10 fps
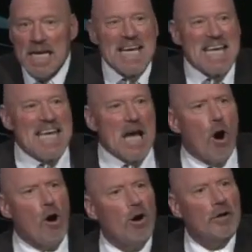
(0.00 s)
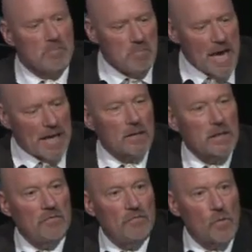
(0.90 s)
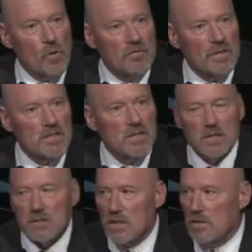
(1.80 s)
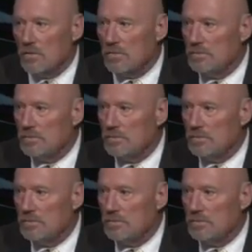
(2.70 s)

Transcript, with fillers: he automatically forfeits his own.